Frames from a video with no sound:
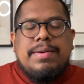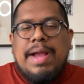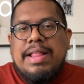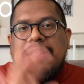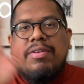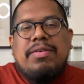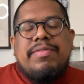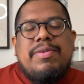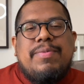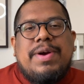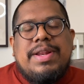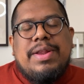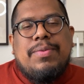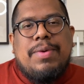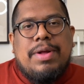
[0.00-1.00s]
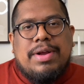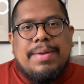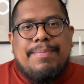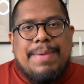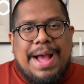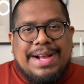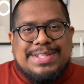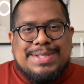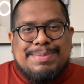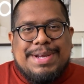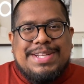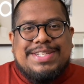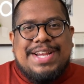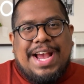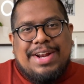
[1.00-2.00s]
Hello everyone and welcome back to my
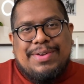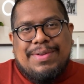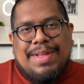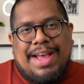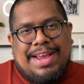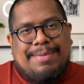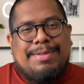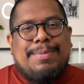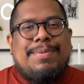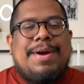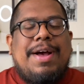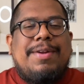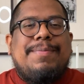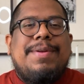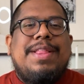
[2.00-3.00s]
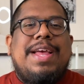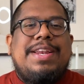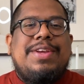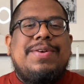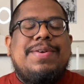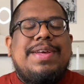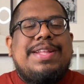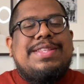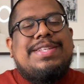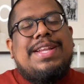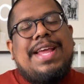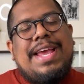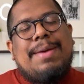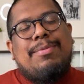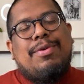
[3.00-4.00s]
channel. I am the Proud Millennial and
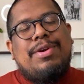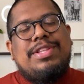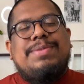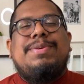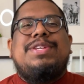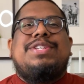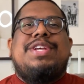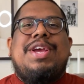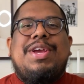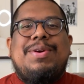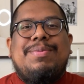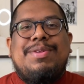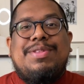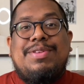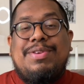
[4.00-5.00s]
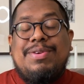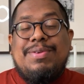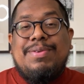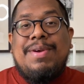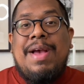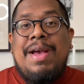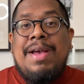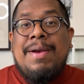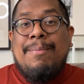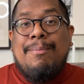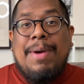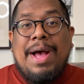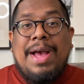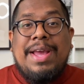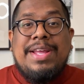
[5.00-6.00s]
today I'm going to be sharing with you
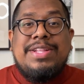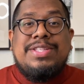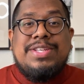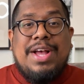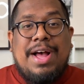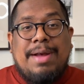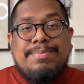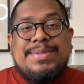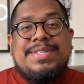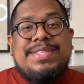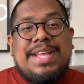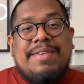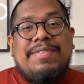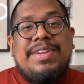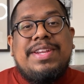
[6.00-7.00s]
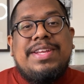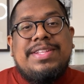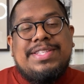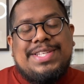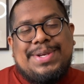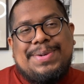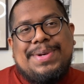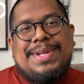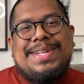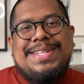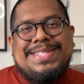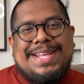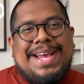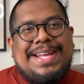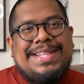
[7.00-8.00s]
my top 7 interior
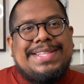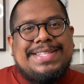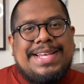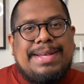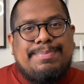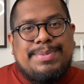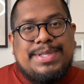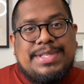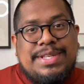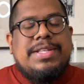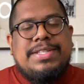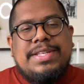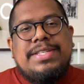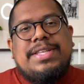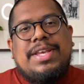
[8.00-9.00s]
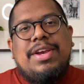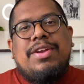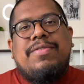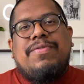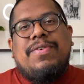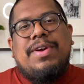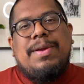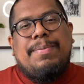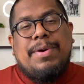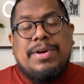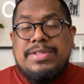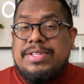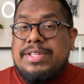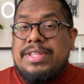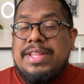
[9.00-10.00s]
design tips. This is geared for a
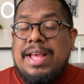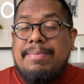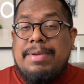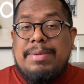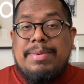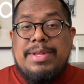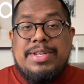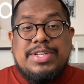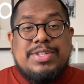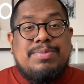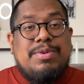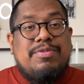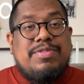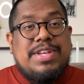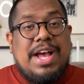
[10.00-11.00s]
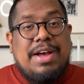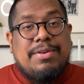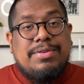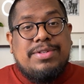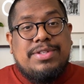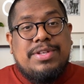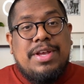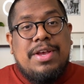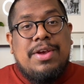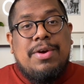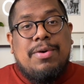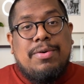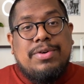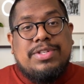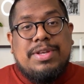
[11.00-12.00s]
person that maybe just moved out
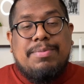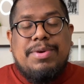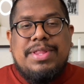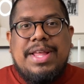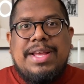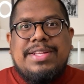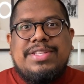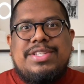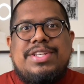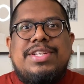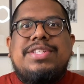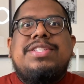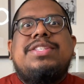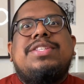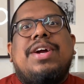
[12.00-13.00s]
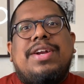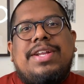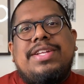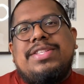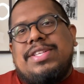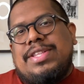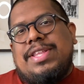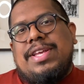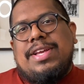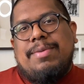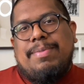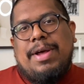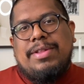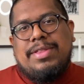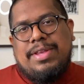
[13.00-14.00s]
or someone that is just starting to think
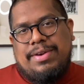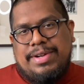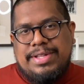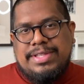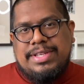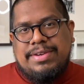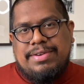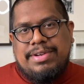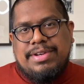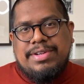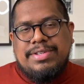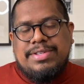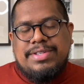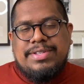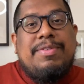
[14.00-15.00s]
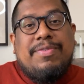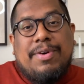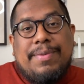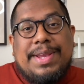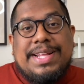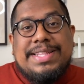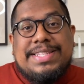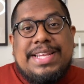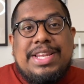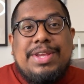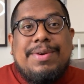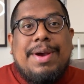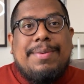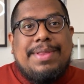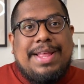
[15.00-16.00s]
about their interiors. Before we
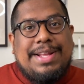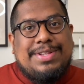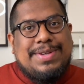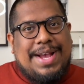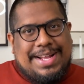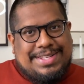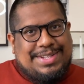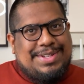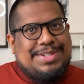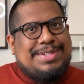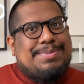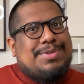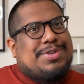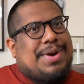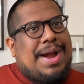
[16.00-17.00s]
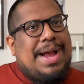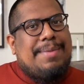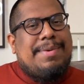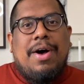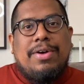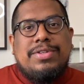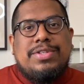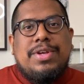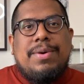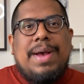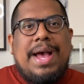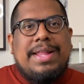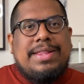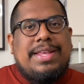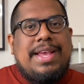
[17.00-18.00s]
continue, I would like to ask you to subscribe. Also,
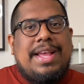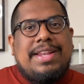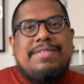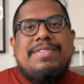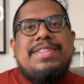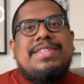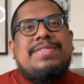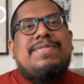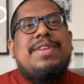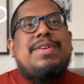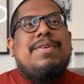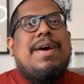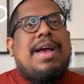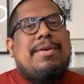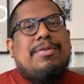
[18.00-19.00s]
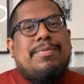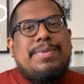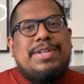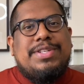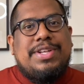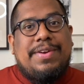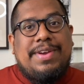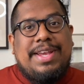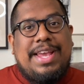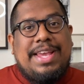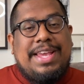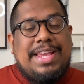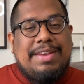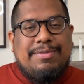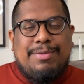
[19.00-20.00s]
at the end of this video, I will be sharing a
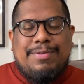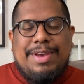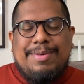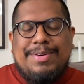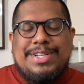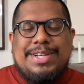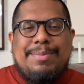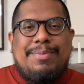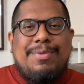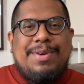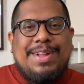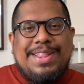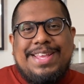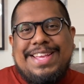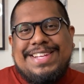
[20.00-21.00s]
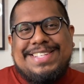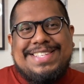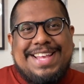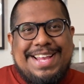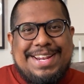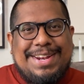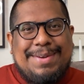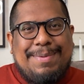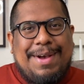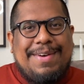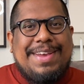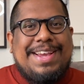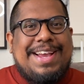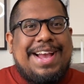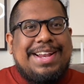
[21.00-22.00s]
giveaway, which I'm really excited
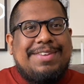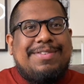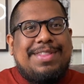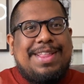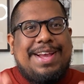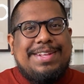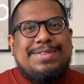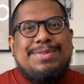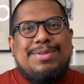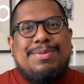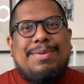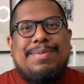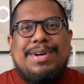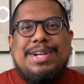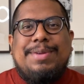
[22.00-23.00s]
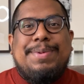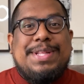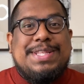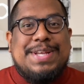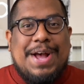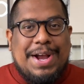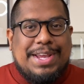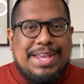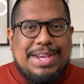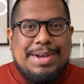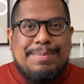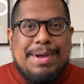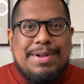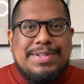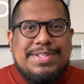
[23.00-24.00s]
about. It kind of aligns with what we're going to be talking
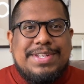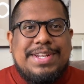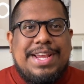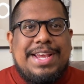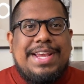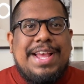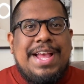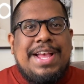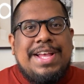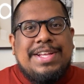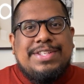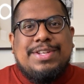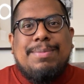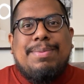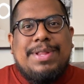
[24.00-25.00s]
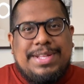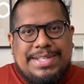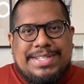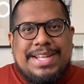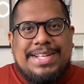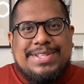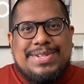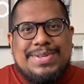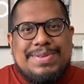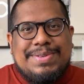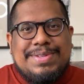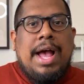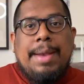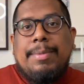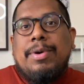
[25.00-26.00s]
about today, so please stay
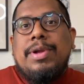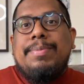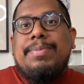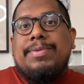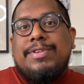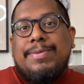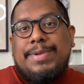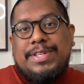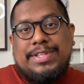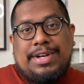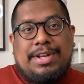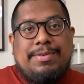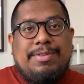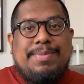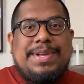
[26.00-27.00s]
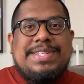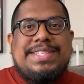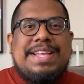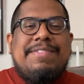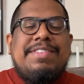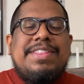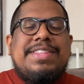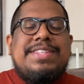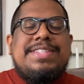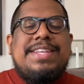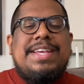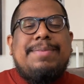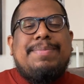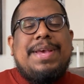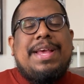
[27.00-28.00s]
tuned. I'm going to be starting with my 7th
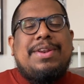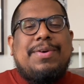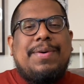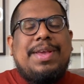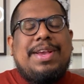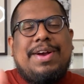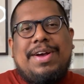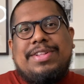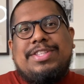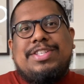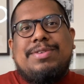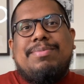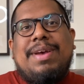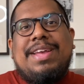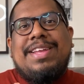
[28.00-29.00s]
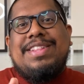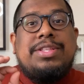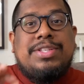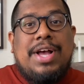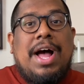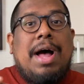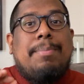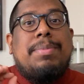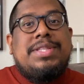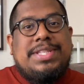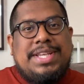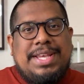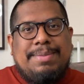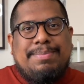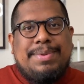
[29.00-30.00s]
tip and going on to my top
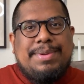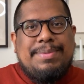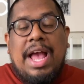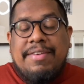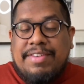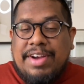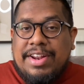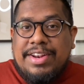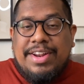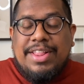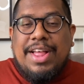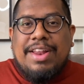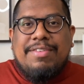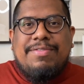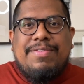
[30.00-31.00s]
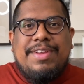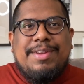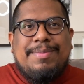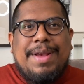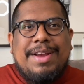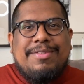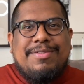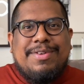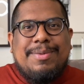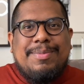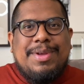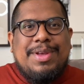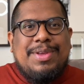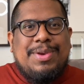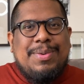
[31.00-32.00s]
tip. I've gotten a lot of feedback
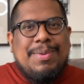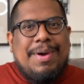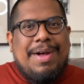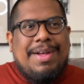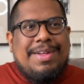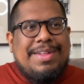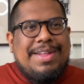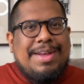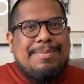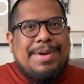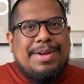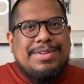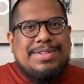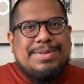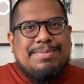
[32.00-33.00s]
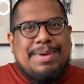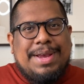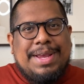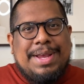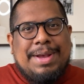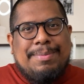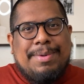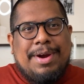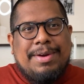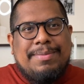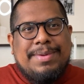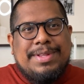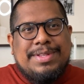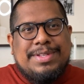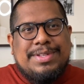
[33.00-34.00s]
from you all about my
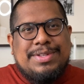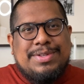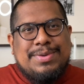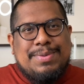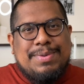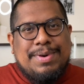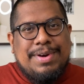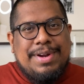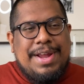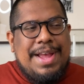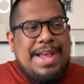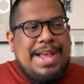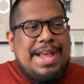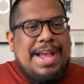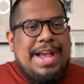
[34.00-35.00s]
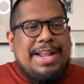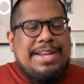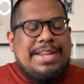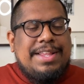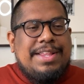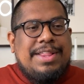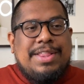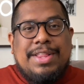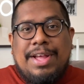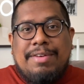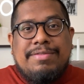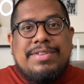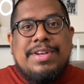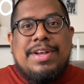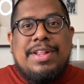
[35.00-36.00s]
apartment tour and
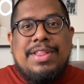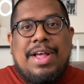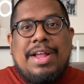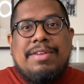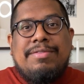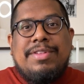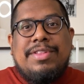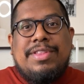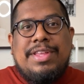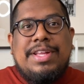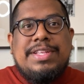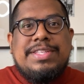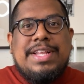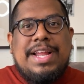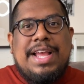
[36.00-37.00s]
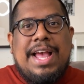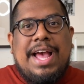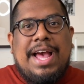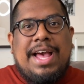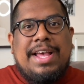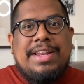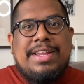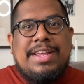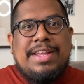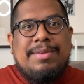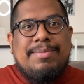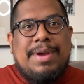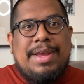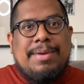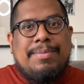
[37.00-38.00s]
loved a lot of the things that I had in
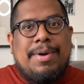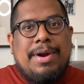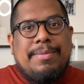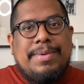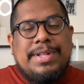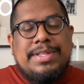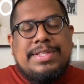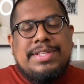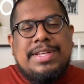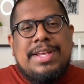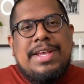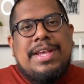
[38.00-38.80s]
my apartment.